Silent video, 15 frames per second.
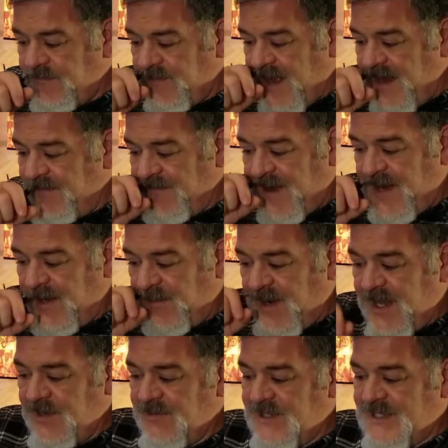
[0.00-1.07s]
find a way to
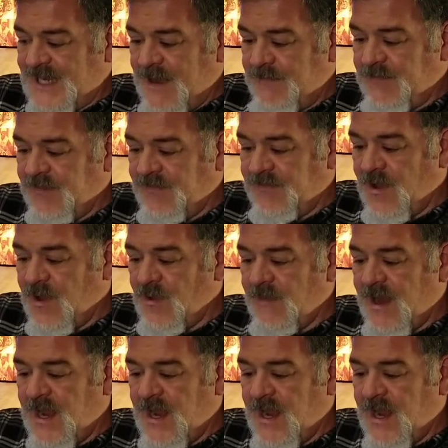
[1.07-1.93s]
adapt the phone mount